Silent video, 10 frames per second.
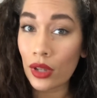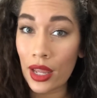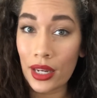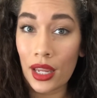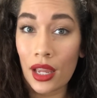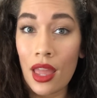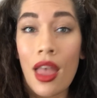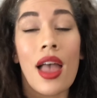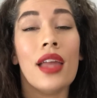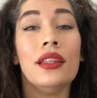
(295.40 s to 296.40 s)
lighting.
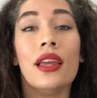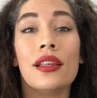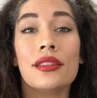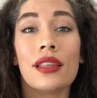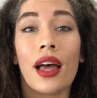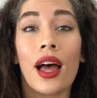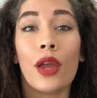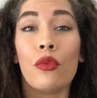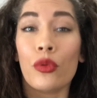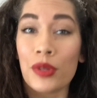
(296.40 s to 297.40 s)
And yes, I
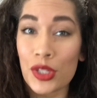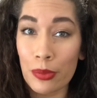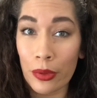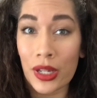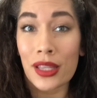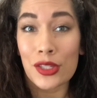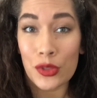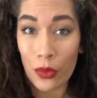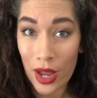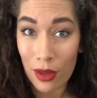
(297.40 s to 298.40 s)
will be sporting this
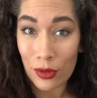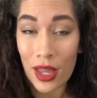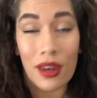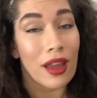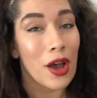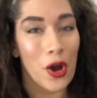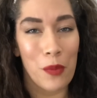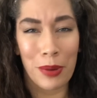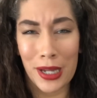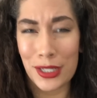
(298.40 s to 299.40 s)
crown, and I
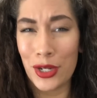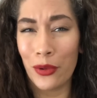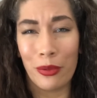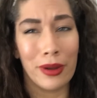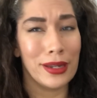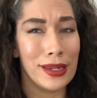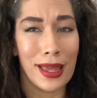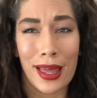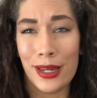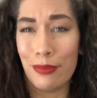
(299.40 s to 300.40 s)
hope I do run
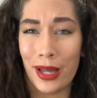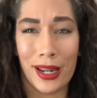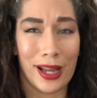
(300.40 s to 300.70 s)
into anybody